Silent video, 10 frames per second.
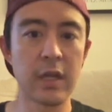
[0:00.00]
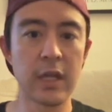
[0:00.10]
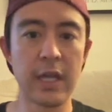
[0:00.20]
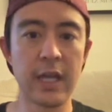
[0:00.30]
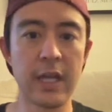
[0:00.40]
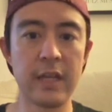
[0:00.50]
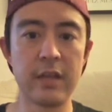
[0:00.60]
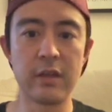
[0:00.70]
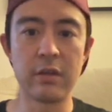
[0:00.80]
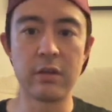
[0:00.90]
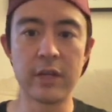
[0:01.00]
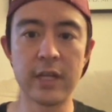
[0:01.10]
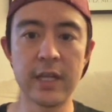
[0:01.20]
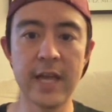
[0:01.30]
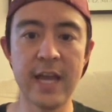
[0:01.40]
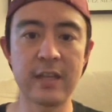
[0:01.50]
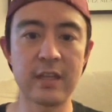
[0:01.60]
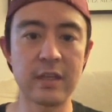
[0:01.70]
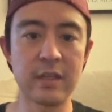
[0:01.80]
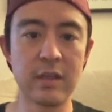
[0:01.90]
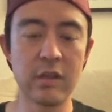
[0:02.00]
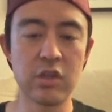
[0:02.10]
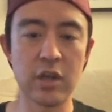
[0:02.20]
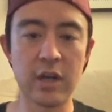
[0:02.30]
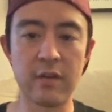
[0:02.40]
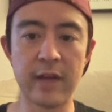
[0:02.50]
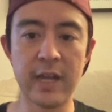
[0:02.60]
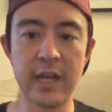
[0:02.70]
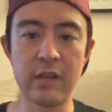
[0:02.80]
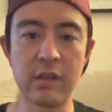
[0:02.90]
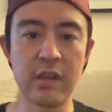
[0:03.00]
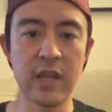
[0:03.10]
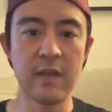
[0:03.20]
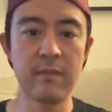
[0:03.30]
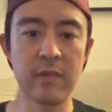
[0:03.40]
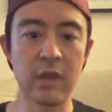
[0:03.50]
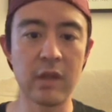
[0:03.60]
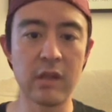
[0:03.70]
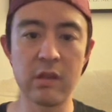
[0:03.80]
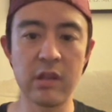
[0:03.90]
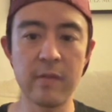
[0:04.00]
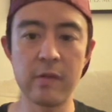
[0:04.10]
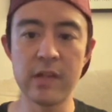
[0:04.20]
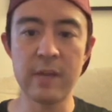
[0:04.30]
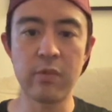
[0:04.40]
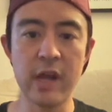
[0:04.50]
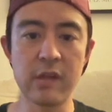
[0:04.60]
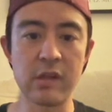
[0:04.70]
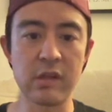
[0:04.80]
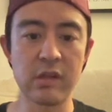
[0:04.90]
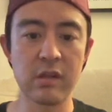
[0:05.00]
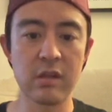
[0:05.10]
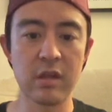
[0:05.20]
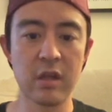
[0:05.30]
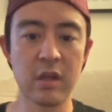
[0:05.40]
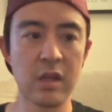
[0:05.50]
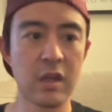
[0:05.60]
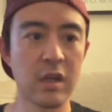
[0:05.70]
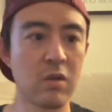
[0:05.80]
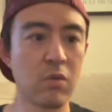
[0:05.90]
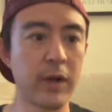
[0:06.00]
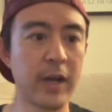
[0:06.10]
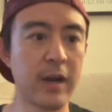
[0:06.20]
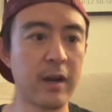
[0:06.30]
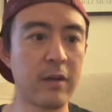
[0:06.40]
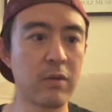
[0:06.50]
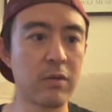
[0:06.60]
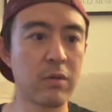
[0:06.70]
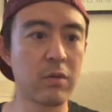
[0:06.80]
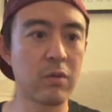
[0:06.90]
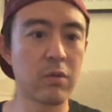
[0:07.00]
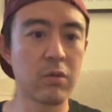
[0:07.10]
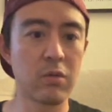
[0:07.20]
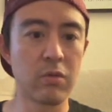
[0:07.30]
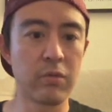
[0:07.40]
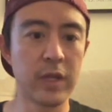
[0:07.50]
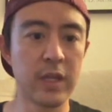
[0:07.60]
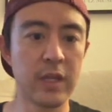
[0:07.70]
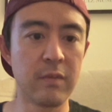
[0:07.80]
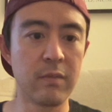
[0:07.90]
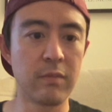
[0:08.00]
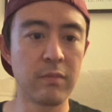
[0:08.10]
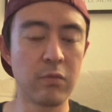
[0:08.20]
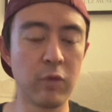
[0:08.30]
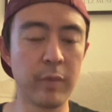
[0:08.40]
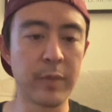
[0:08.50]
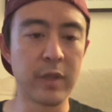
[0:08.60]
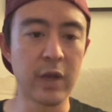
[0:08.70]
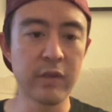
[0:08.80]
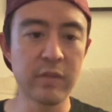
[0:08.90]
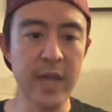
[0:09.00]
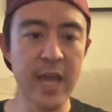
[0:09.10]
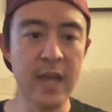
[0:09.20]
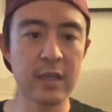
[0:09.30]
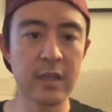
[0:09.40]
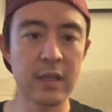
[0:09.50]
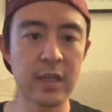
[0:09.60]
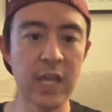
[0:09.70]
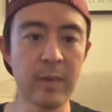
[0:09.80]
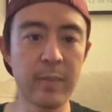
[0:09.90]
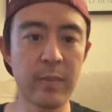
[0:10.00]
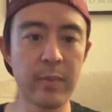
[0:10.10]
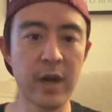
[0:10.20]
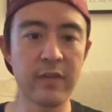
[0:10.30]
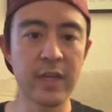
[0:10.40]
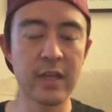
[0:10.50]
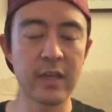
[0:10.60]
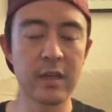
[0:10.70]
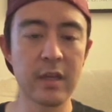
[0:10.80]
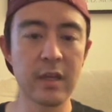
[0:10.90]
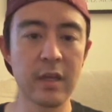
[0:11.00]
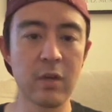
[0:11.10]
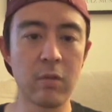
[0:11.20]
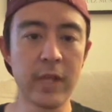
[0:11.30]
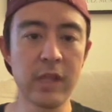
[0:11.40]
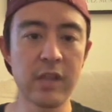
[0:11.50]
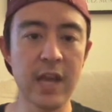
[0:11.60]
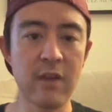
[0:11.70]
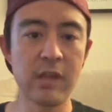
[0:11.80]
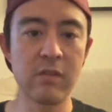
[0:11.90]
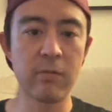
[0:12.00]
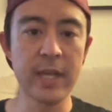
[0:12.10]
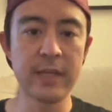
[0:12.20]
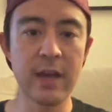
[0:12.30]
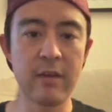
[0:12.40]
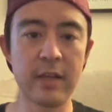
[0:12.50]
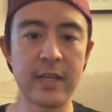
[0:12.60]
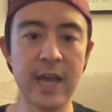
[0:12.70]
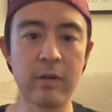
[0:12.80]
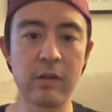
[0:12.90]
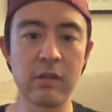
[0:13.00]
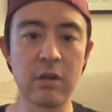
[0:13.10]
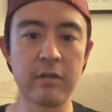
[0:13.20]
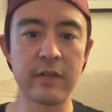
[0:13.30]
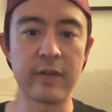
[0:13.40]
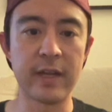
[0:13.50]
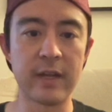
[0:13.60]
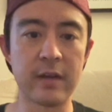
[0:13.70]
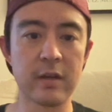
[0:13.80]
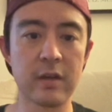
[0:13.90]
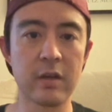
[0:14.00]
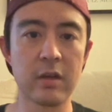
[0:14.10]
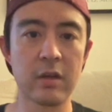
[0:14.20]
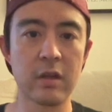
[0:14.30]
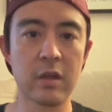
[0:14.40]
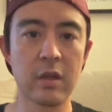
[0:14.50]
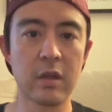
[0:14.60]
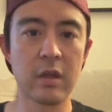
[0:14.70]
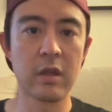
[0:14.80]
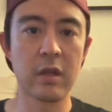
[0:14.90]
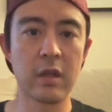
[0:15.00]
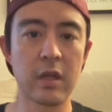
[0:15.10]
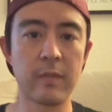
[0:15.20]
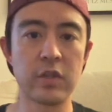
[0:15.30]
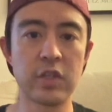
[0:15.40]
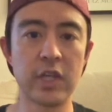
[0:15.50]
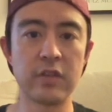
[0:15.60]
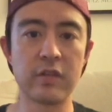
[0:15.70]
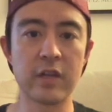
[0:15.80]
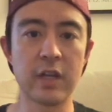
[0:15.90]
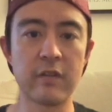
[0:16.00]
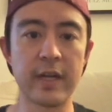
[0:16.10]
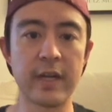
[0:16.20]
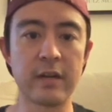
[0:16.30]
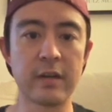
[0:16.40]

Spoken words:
And looking at this chart, it's the same exact process where we went below this band, came up above it, went sideways, went down, and now we're consolidating right here. I'm going to change this color right here.